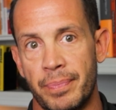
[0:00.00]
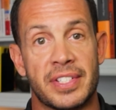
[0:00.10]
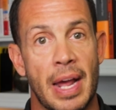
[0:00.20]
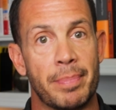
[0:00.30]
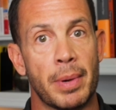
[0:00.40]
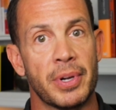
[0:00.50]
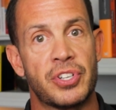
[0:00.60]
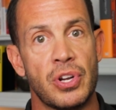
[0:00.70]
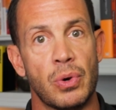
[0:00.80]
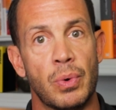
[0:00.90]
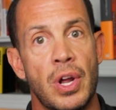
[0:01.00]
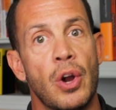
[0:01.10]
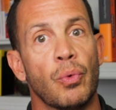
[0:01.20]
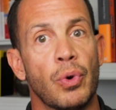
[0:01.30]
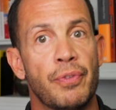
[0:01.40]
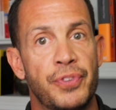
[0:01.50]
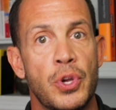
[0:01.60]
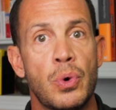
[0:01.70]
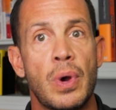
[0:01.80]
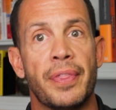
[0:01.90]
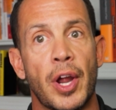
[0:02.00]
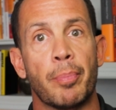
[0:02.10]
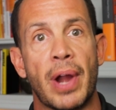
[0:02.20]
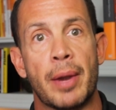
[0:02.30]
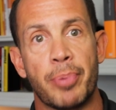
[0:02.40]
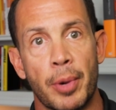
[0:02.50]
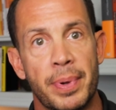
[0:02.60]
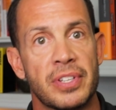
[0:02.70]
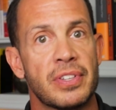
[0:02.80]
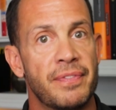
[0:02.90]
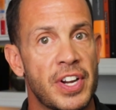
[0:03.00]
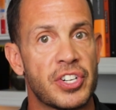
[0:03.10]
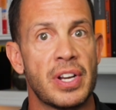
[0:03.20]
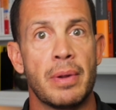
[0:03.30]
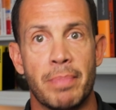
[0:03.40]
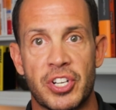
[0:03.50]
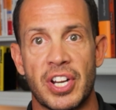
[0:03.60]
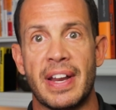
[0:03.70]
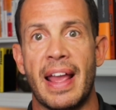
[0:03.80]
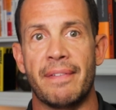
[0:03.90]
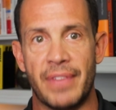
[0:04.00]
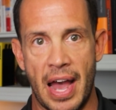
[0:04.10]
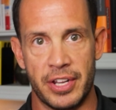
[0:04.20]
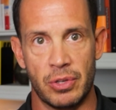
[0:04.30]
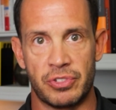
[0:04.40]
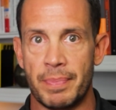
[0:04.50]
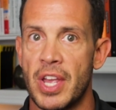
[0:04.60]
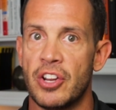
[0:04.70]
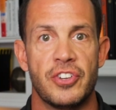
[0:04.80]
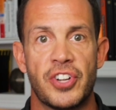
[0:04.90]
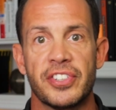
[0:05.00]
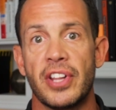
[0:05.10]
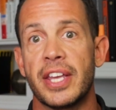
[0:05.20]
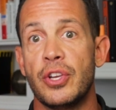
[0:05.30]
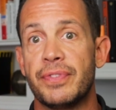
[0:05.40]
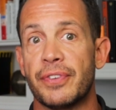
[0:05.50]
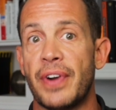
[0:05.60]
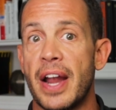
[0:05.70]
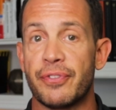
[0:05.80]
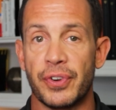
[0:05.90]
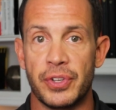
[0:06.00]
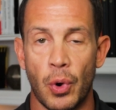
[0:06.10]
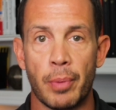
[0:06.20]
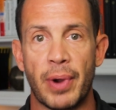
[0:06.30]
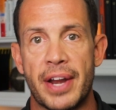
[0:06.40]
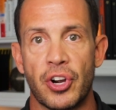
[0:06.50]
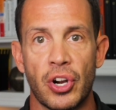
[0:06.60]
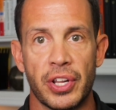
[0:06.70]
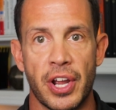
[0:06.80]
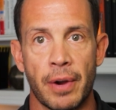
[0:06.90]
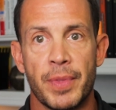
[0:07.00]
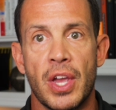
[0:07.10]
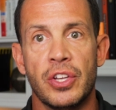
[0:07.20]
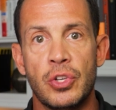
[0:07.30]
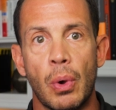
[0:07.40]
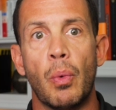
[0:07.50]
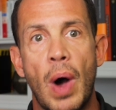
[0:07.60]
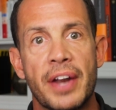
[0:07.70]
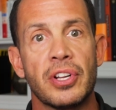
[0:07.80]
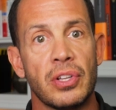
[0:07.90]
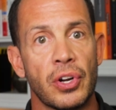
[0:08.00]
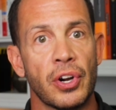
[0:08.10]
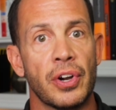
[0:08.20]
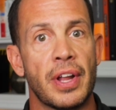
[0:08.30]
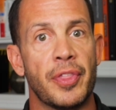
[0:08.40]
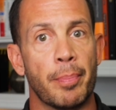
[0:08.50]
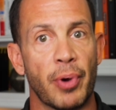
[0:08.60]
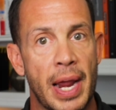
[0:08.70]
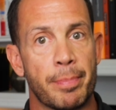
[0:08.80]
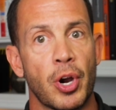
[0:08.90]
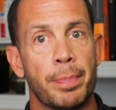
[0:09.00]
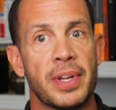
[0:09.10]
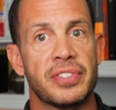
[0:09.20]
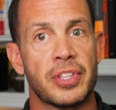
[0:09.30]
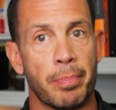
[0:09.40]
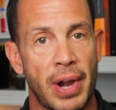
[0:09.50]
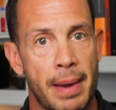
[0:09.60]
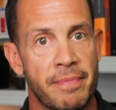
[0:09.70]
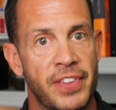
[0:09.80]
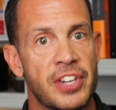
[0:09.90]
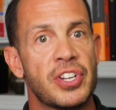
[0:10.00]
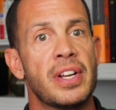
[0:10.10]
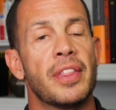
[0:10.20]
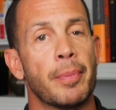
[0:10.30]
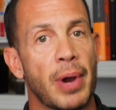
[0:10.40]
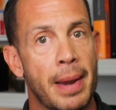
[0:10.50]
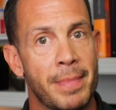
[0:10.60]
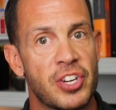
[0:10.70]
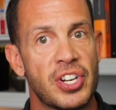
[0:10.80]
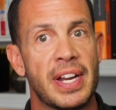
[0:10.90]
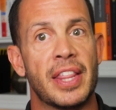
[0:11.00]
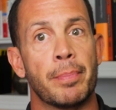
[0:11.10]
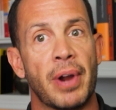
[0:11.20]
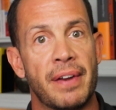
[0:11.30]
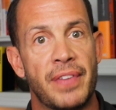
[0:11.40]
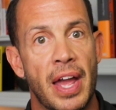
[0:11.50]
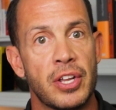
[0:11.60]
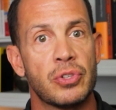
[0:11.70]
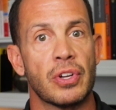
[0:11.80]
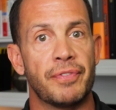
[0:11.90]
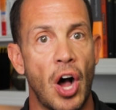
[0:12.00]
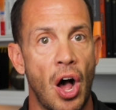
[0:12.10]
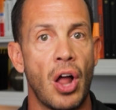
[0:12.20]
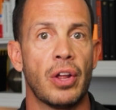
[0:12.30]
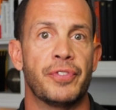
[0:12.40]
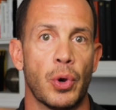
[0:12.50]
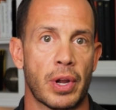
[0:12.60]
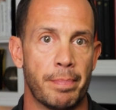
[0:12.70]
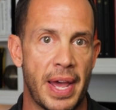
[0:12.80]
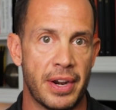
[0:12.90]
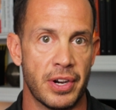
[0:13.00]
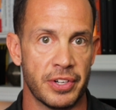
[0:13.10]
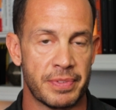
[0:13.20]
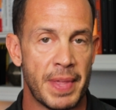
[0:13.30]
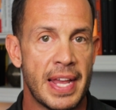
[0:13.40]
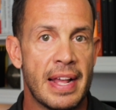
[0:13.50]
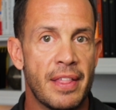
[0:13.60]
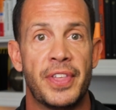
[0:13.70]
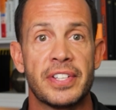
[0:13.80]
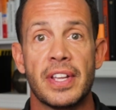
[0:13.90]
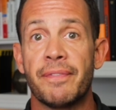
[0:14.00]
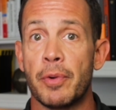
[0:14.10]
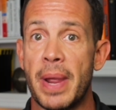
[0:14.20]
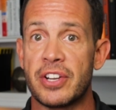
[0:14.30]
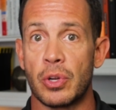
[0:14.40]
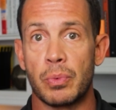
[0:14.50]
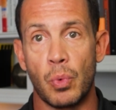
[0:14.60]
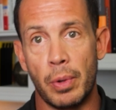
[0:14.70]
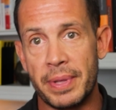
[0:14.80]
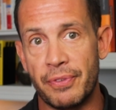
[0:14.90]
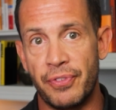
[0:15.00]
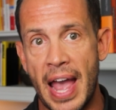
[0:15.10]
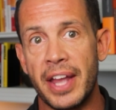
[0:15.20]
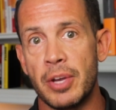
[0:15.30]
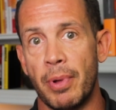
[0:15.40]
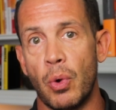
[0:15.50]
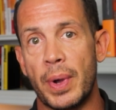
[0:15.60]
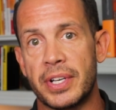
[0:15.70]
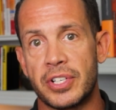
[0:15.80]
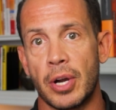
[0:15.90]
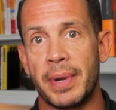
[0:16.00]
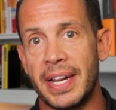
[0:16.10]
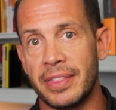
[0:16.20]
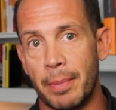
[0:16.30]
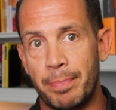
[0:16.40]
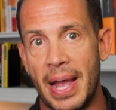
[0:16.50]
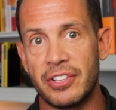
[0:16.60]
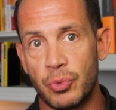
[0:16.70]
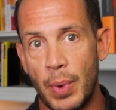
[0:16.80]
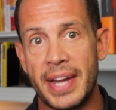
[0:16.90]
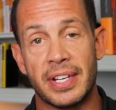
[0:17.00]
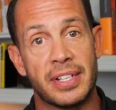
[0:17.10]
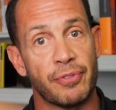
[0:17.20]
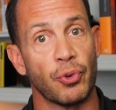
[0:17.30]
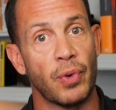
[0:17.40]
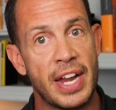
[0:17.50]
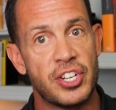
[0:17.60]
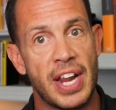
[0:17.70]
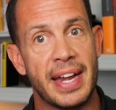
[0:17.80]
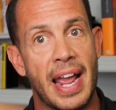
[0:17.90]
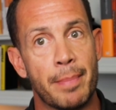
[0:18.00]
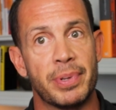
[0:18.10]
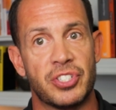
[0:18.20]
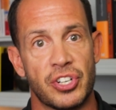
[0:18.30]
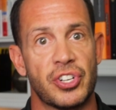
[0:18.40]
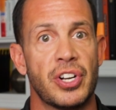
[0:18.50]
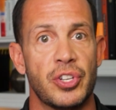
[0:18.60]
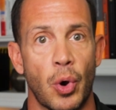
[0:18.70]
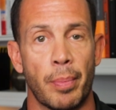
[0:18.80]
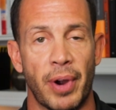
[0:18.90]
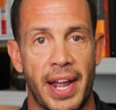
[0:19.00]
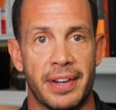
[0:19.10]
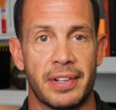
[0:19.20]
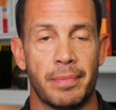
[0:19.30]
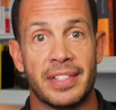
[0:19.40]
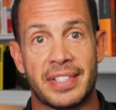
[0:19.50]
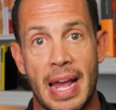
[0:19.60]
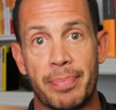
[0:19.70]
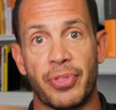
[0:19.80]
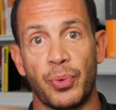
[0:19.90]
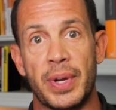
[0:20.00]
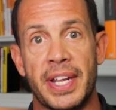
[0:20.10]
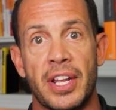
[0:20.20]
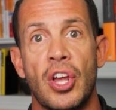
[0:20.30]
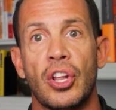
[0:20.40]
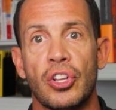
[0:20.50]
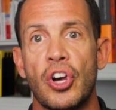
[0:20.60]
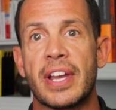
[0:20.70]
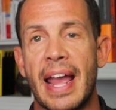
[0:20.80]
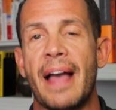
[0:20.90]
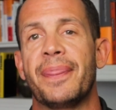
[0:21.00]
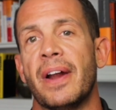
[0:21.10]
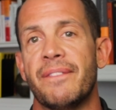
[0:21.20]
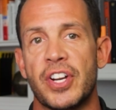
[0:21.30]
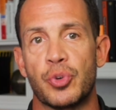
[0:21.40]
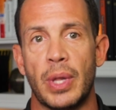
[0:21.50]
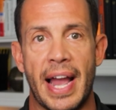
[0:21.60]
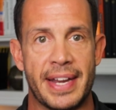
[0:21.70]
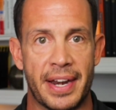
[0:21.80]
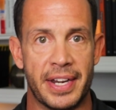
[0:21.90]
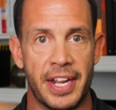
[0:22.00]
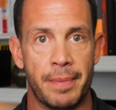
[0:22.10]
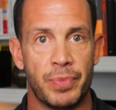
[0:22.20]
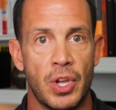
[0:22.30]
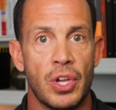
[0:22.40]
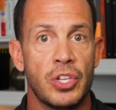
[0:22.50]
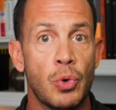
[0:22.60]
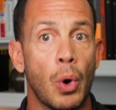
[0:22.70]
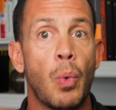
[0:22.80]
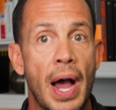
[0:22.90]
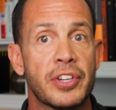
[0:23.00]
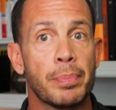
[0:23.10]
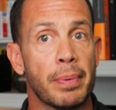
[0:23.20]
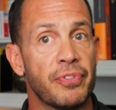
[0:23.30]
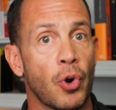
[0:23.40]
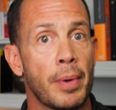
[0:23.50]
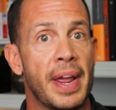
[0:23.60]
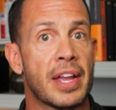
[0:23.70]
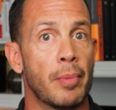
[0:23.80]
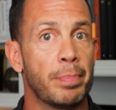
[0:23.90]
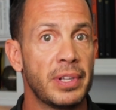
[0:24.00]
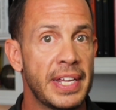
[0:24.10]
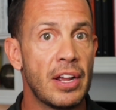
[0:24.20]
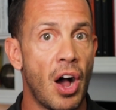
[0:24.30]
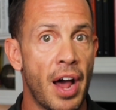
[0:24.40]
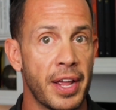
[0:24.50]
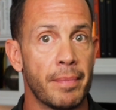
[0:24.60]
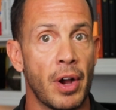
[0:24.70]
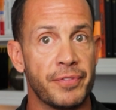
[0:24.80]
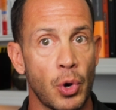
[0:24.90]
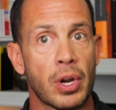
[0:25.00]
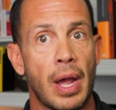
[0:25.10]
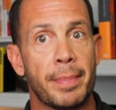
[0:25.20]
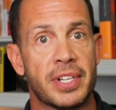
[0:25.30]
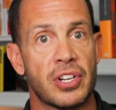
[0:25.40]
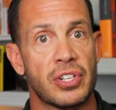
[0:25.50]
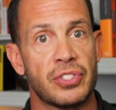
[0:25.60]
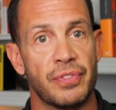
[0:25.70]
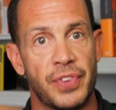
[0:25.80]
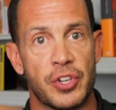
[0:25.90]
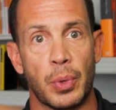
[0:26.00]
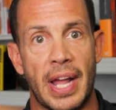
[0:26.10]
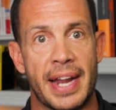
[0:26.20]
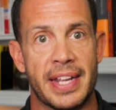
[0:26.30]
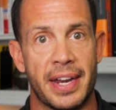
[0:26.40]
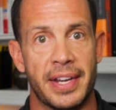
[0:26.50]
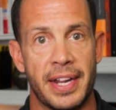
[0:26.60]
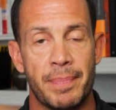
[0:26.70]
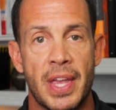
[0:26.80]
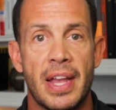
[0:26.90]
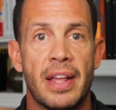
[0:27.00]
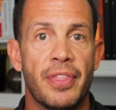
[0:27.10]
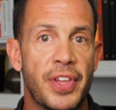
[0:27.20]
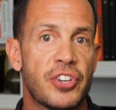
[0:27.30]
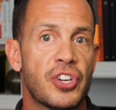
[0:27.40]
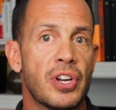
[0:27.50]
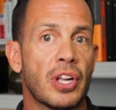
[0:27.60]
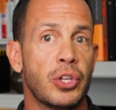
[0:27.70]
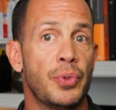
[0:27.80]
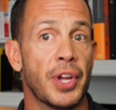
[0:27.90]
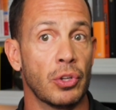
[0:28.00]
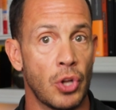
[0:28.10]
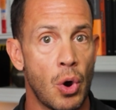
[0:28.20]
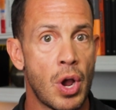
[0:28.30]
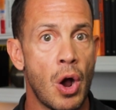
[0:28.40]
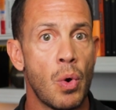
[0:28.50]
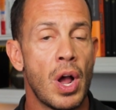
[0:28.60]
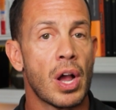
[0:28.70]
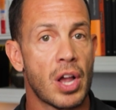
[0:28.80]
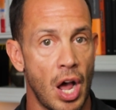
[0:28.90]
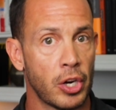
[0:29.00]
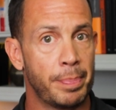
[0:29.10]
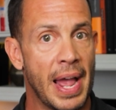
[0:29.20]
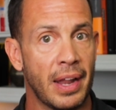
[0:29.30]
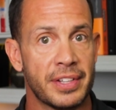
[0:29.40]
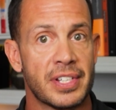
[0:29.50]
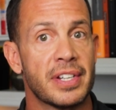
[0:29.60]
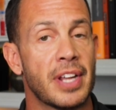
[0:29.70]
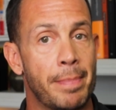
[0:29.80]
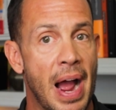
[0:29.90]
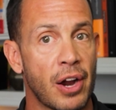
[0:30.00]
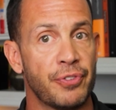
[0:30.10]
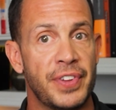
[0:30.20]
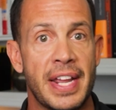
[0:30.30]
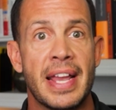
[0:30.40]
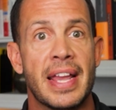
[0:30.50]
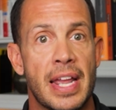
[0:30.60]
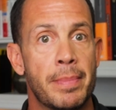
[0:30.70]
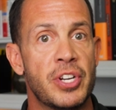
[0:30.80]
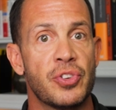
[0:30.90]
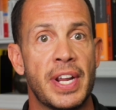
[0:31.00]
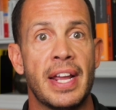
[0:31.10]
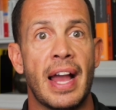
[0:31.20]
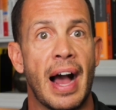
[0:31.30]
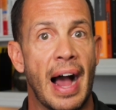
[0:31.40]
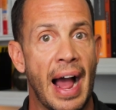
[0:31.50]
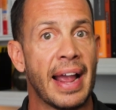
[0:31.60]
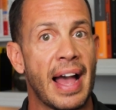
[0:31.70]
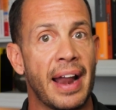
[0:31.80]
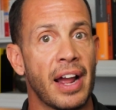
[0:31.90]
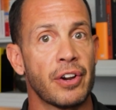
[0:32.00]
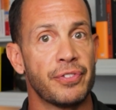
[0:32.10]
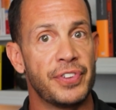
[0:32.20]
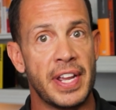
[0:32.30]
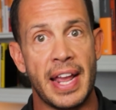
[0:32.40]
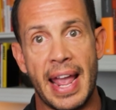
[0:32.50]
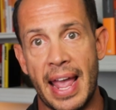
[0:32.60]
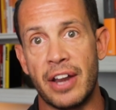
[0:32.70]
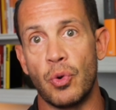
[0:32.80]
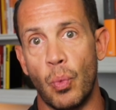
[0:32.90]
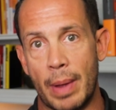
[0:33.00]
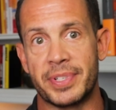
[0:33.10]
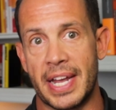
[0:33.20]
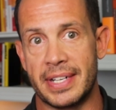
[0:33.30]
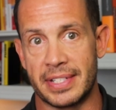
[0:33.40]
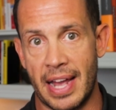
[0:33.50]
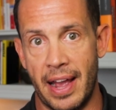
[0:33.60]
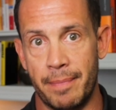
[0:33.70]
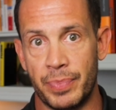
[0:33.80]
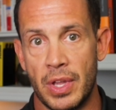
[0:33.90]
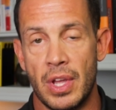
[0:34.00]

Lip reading: Step number 2, review their brand purpose, vision, mission, and values. Just like you've defined for your brand earlier, you will want to learn the brand purpose, the brand vision, the brand mission, and the brand values of all of your competitors. This information will be valuable when determining the best way to differentiate and position your brand. Step 3, look at their visual identity. You will want to perform a complete audit of your competition's visual identity. This should include their logo, color palettes, typography, imagery, iconography, and website design.